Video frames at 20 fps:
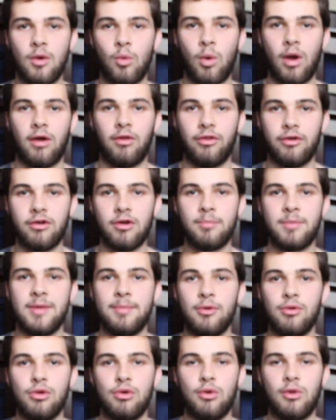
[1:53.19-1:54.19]
while there are
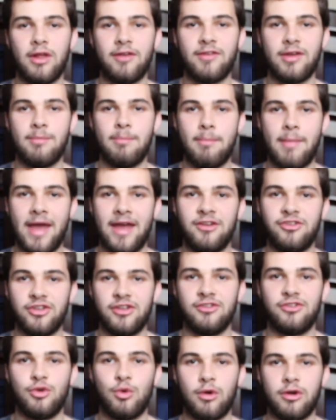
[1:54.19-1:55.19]
people who live in
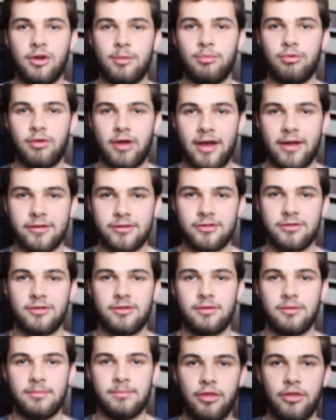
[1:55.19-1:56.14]
mansions who are depressed?